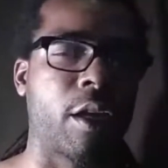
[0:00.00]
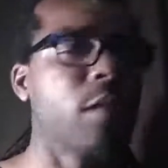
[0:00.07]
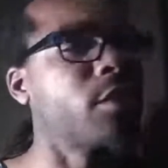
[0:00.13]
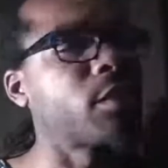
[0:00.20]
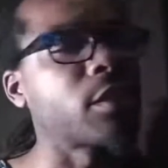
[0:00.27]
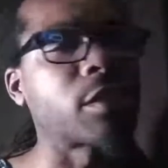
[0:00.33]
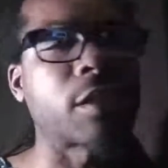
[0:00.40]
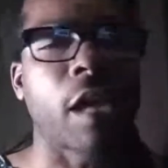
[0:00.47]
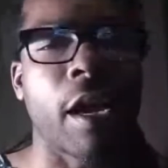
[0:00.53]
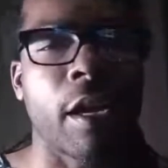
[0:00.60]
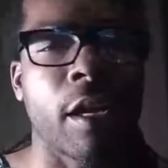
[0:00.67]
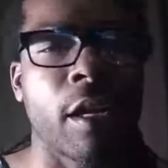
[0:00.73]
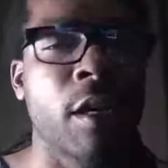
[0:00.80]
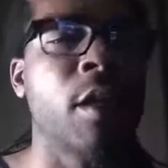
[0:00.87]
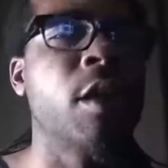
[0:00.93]
Just
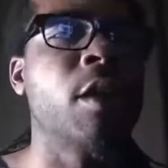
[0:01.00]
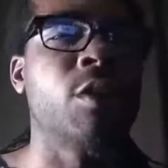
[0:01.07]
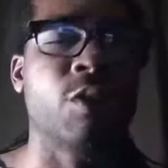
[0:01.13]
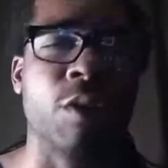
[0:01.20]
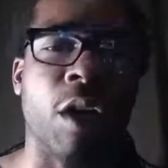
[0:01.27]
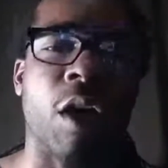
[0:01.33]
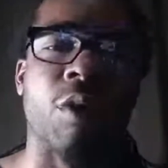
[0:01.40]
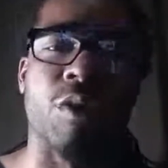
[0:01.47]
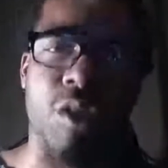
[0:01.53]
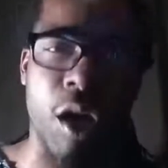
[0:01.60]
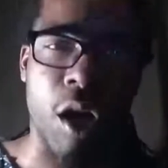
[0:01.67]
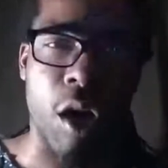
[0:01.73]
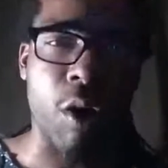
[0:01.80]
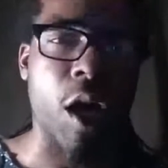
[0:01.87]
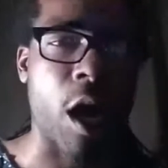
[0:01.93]
say,
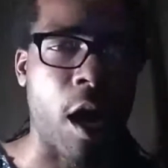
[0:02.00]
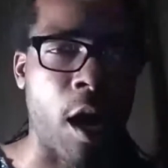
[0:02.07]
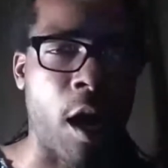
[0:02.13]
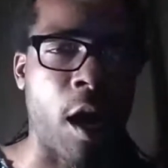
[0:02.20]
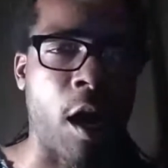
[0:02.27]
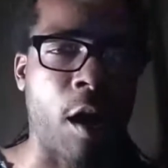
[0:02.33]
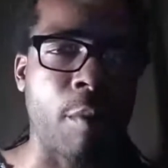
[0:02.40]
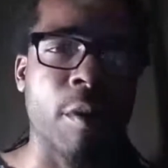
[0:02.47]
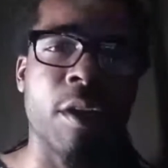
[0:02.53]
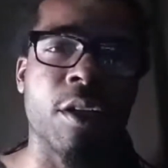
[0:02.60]
talk calm.